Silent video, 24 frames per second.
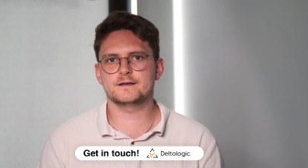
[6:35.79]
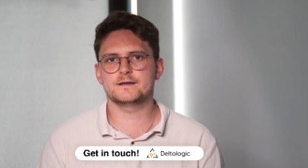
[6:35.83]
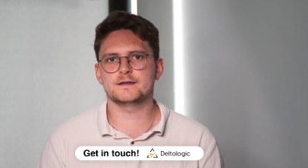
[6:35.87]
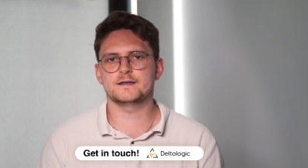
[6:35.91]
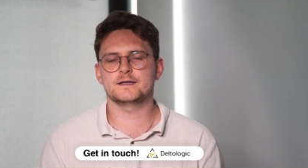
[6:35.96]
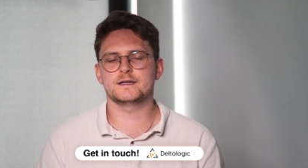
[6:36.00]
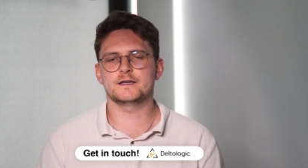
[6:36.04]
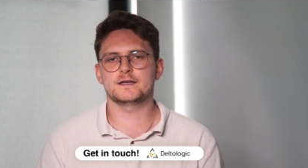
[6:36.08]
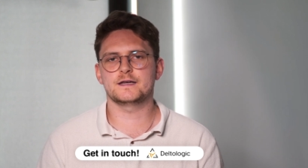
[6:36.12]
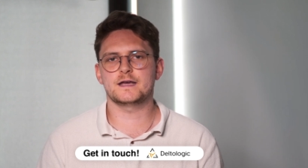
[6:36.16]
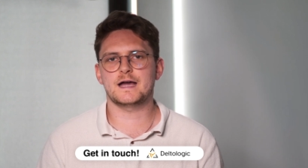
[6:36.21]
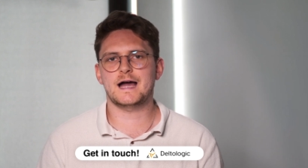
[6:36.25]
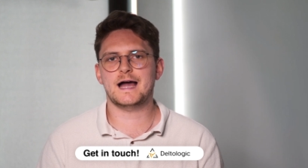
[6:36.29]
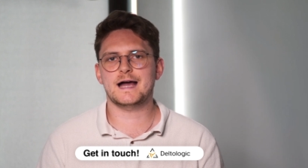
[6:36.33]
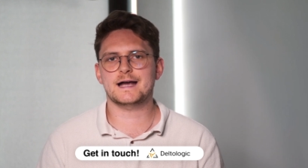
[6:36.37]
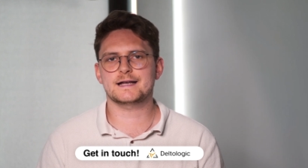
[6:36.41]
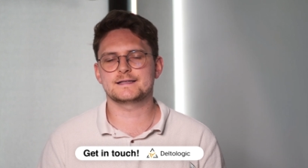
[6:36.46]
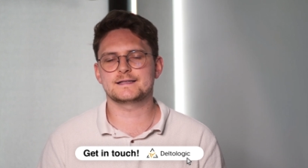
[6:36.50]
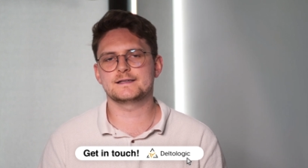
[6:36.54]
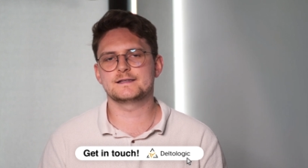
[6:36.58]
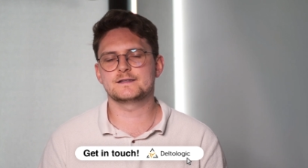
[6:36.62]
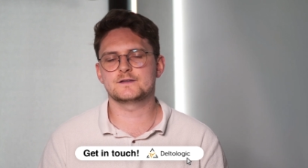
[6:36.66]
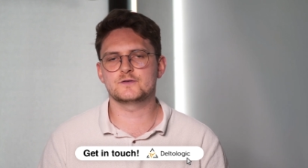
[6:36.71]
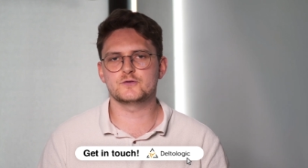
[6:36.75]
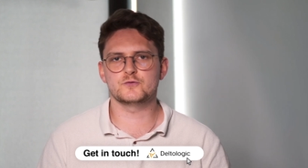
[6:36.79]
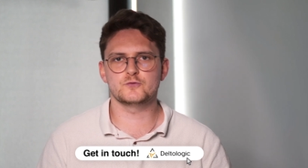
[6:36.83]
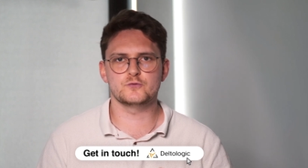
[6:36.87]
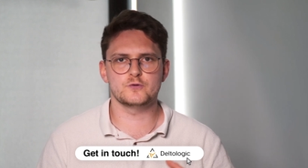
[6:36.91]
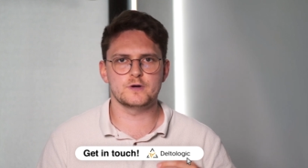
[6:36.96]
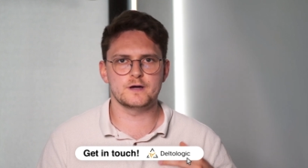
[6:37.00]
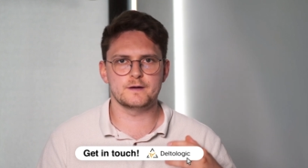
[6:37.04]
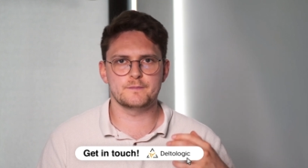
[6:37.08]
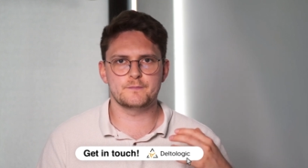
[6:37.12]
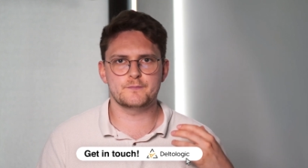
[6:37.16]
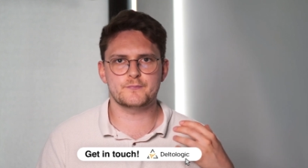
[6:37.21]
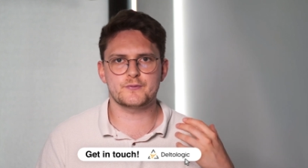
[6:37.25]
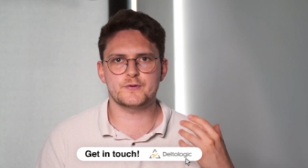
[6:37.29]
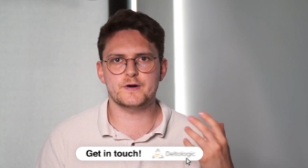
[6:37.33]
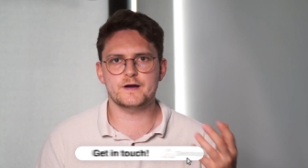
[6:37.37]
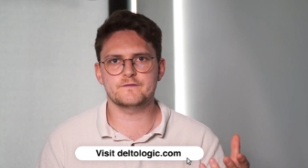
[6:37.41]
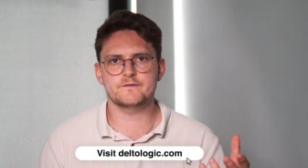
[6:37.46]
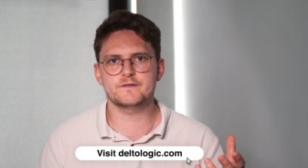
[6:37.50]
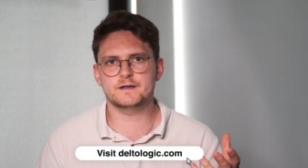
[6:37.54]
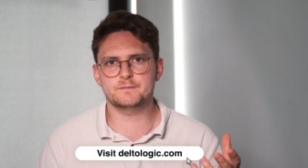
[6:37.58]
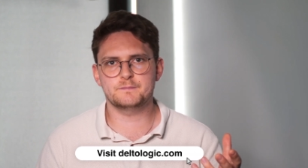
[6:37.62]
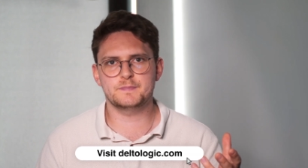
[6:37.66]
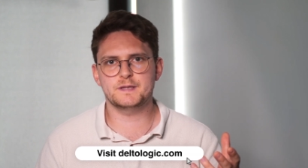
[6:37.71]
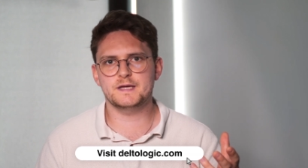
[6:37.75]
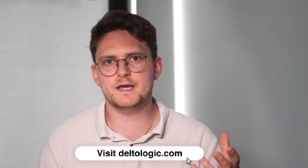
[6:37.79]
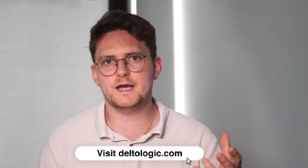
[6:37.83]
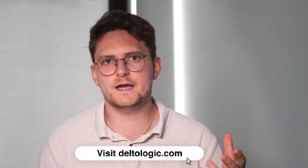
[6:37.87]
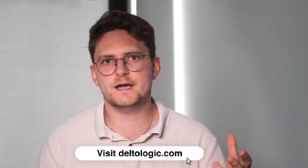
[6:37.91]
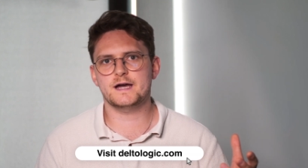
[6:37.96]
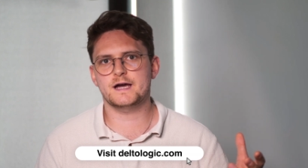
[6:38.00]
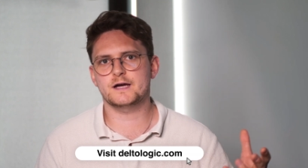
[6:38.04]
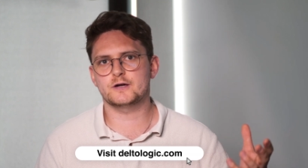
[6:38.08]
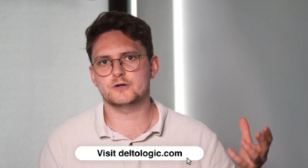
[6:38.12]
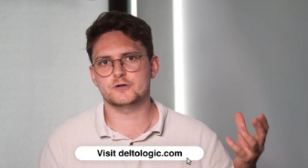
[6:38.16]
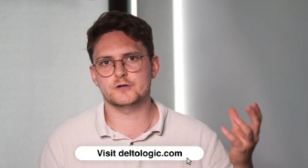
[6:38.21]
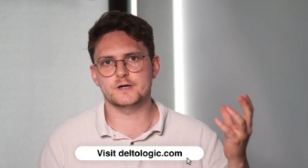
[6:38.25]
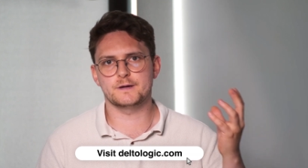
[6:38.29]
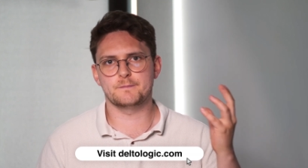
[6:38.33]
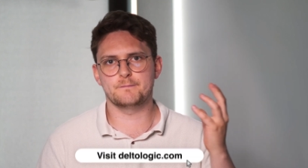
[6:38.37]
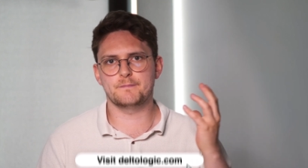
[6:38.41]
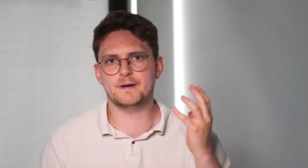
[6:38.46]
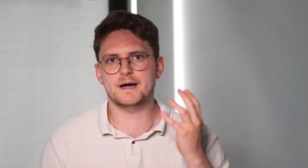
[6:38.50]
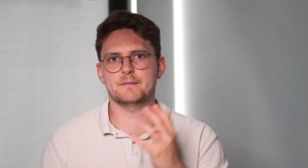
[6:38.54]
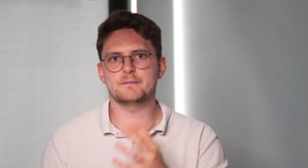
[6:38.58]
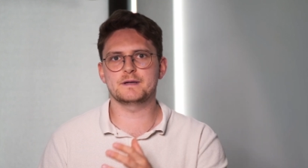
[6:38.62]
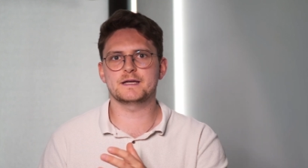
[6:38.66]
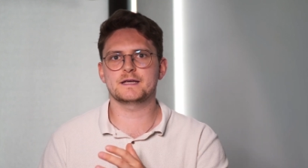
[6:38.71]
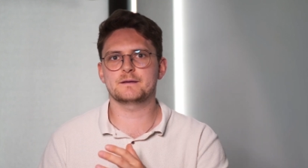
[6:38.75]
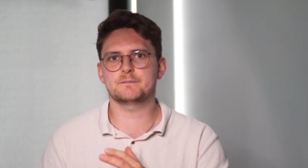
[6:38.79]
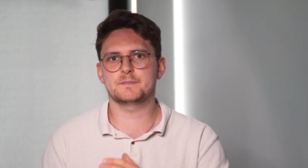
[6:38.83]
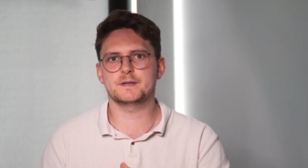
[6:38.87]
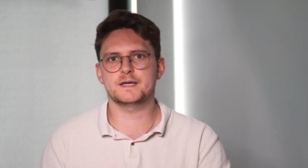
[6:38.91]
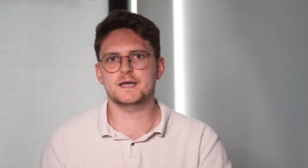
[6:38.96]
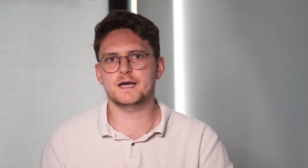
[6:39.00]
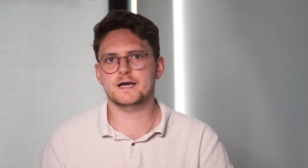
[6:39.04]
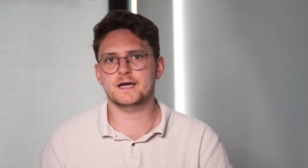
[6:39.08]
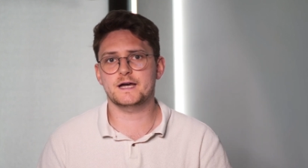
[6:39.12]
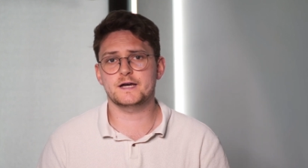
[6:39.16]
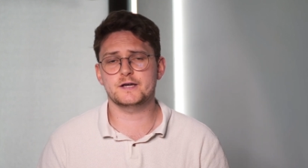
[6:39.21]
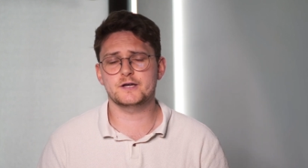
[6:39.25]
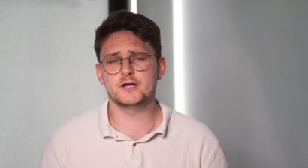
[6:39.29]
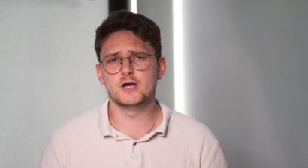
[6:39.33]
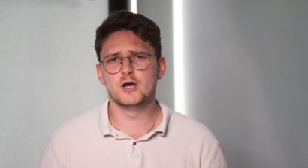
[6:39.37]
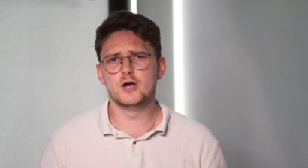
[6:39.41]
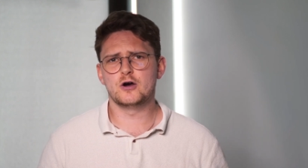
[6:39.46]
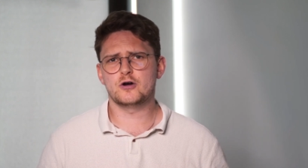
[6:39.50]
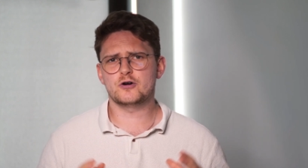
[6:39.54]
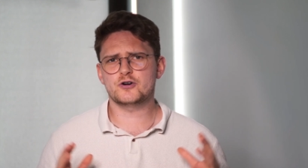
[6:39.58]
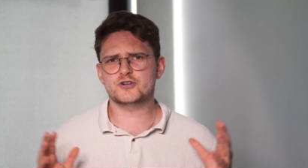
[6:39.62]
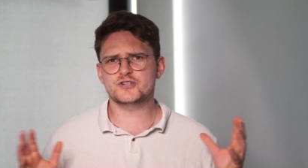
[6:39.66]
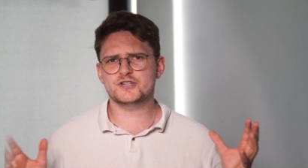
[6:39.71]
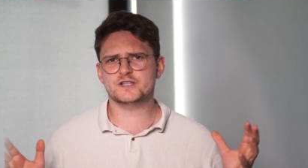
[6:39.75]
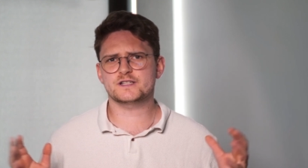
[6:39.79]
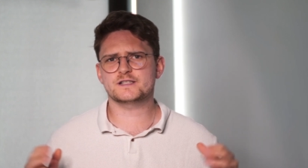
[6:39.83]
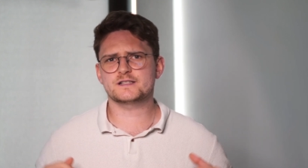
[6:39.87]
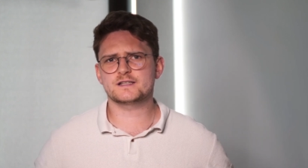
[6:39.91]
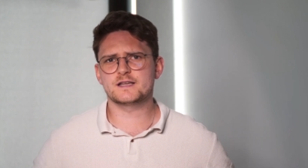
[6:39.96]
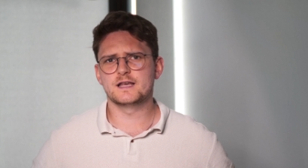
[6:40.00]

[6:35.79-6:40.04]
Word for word: the access to a private PII or a public PII or just